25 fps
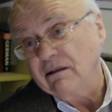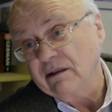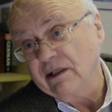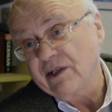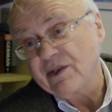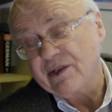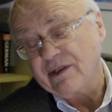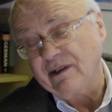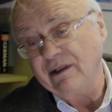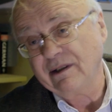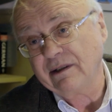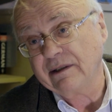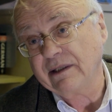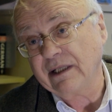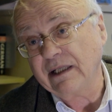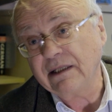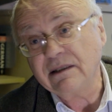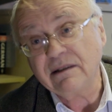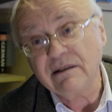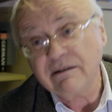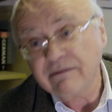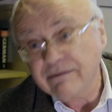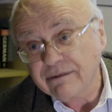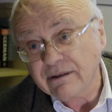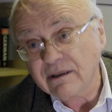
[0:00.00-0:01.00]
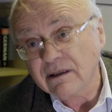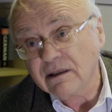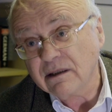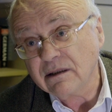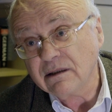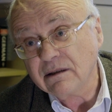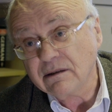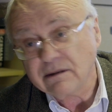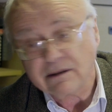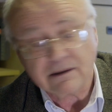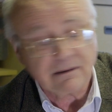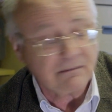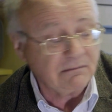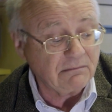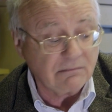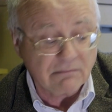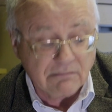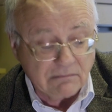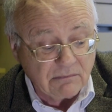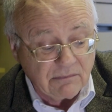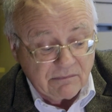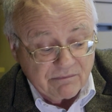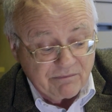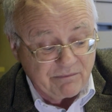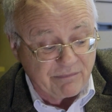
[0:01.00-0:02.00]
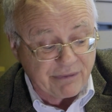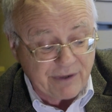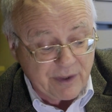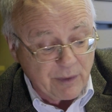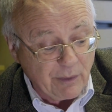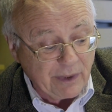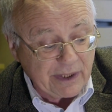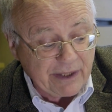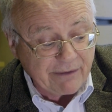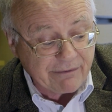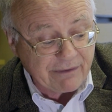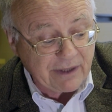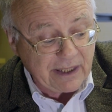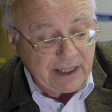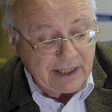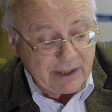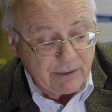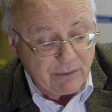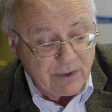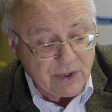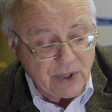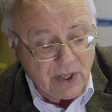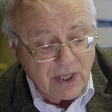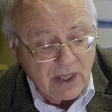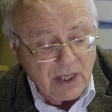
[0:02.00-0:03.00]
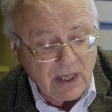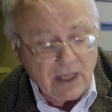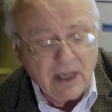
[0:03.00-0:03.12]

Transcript: is an identifier in pretty well every language.